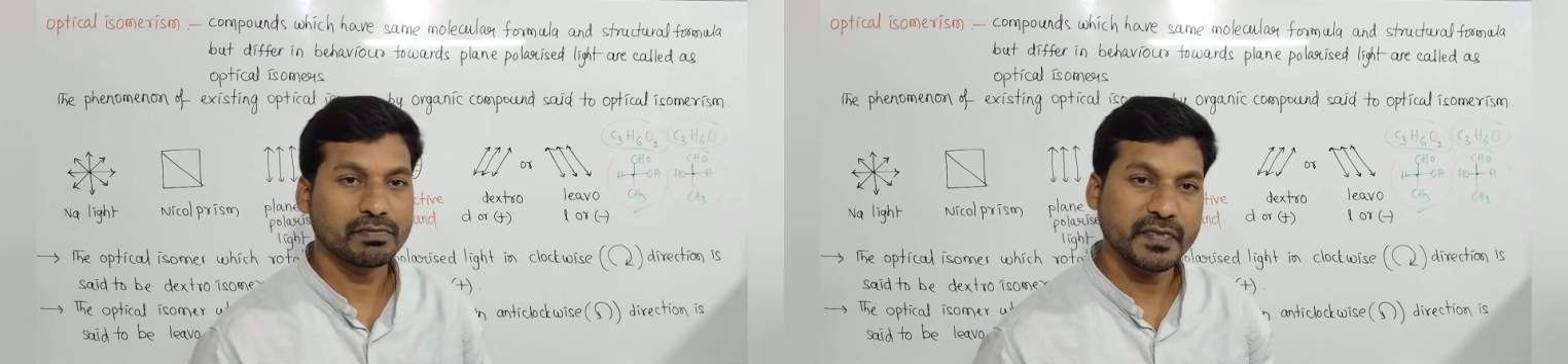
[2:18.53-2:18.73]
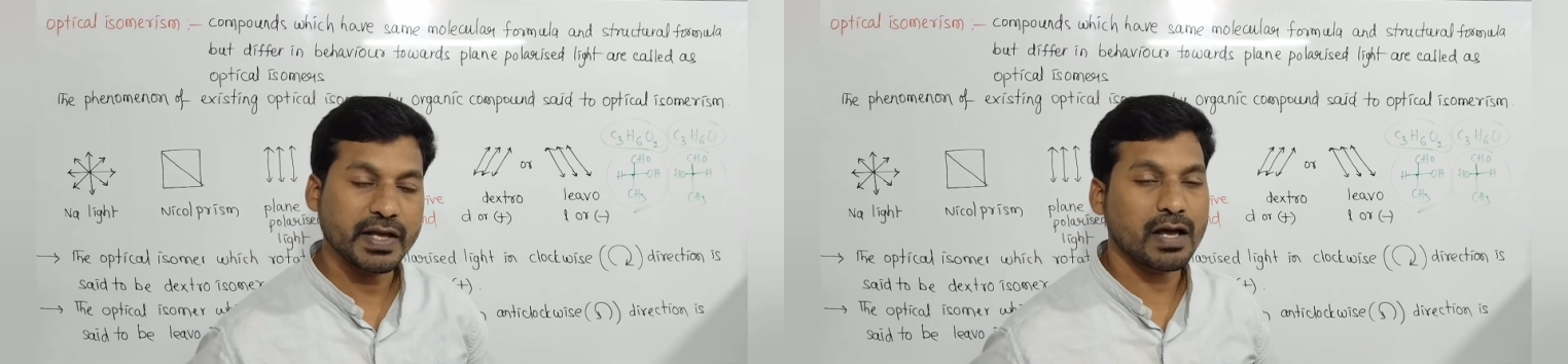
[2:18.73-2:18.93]

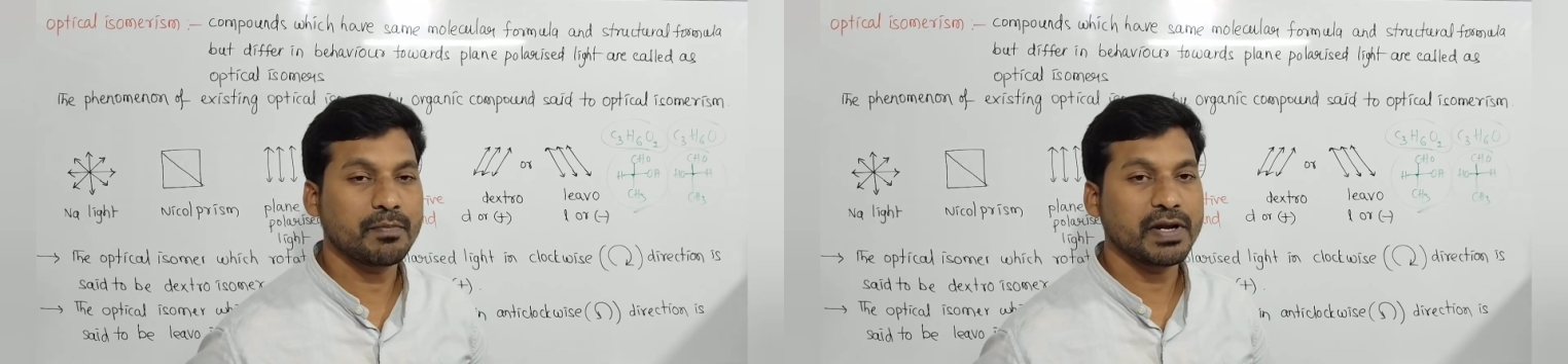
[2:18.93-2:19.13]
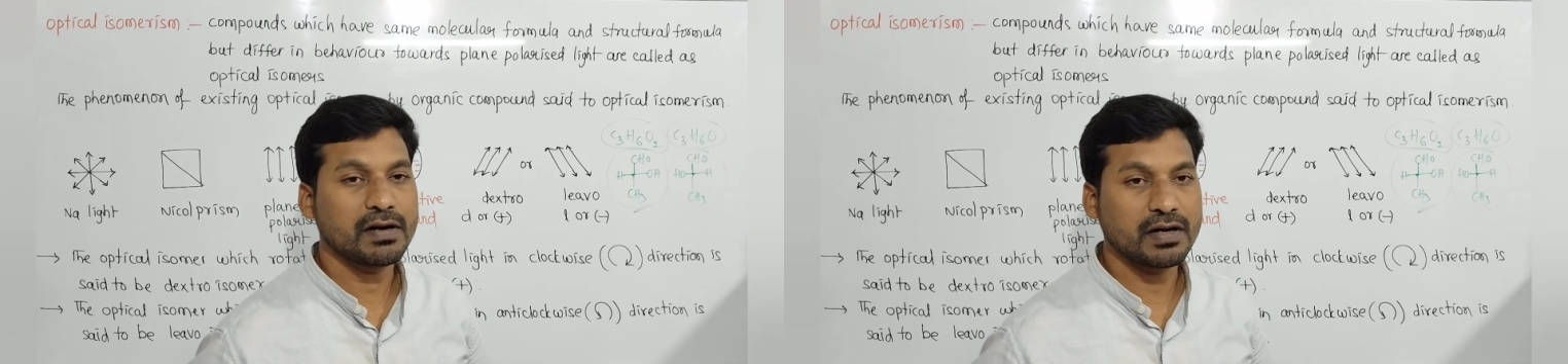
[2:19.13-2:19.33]
They are
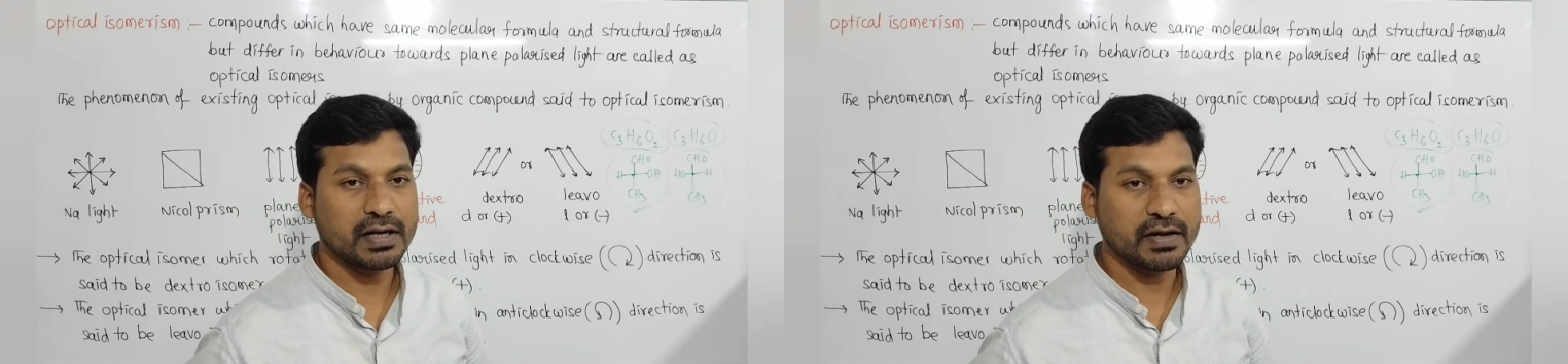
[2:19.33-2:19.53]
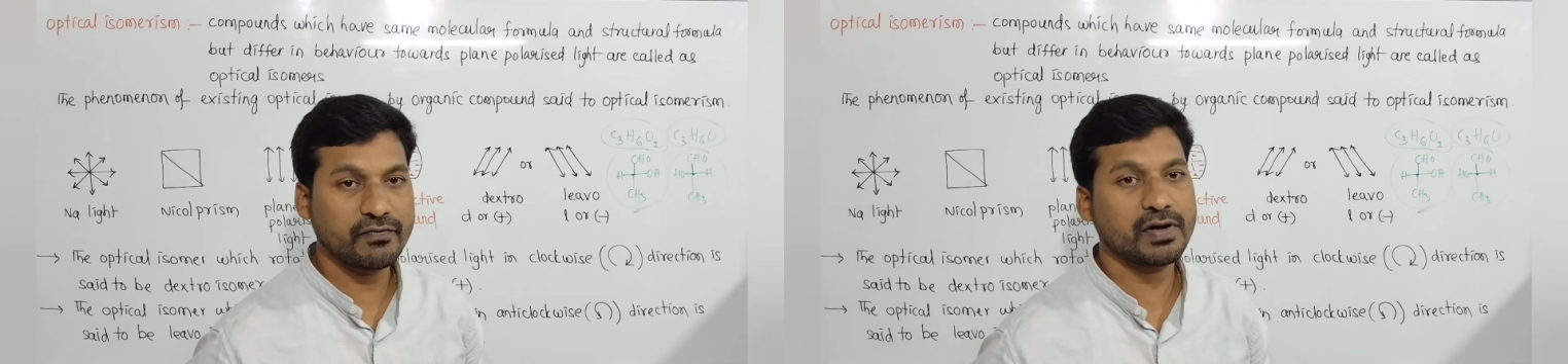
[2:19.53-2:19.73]

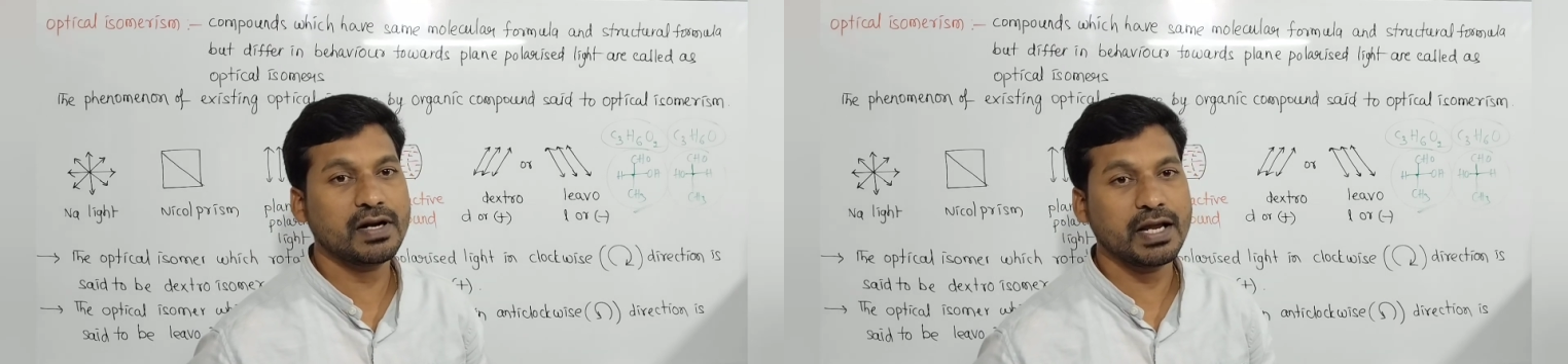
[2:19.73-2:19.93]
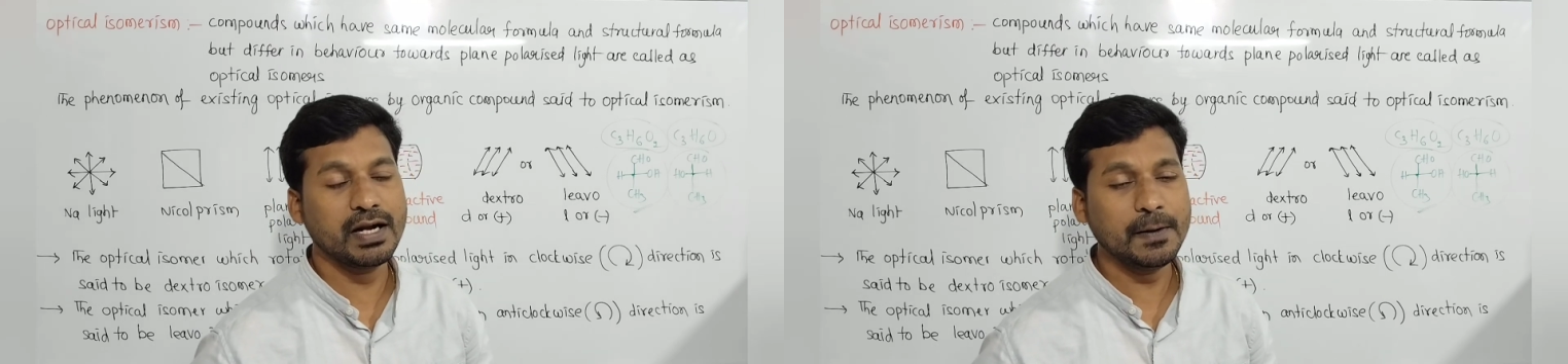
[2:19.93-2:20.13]

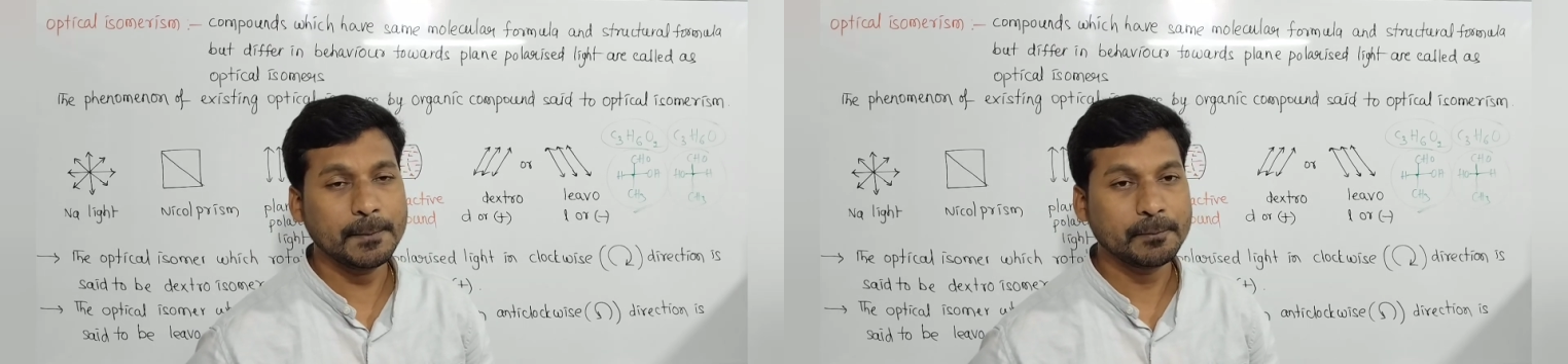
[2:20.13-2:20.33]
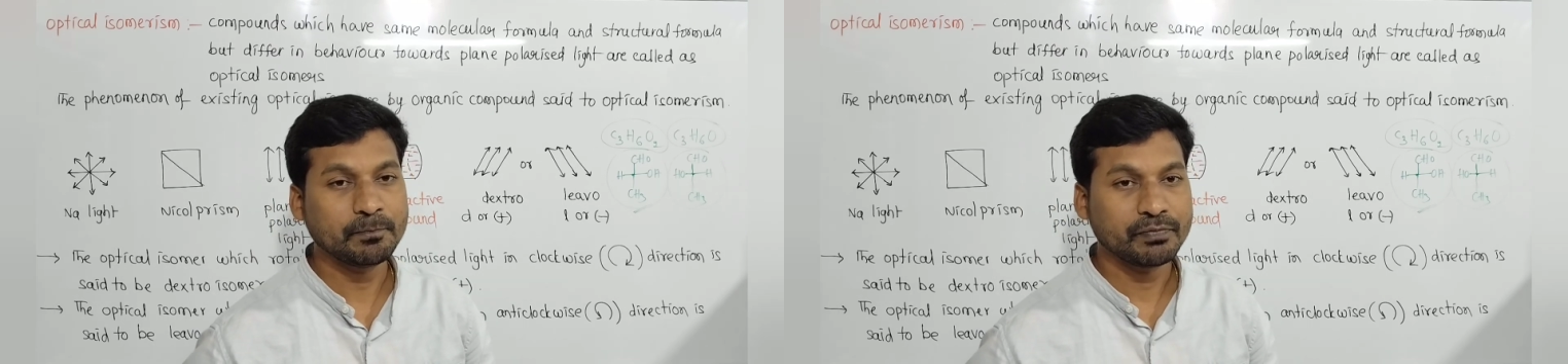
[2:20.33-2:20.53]
differ in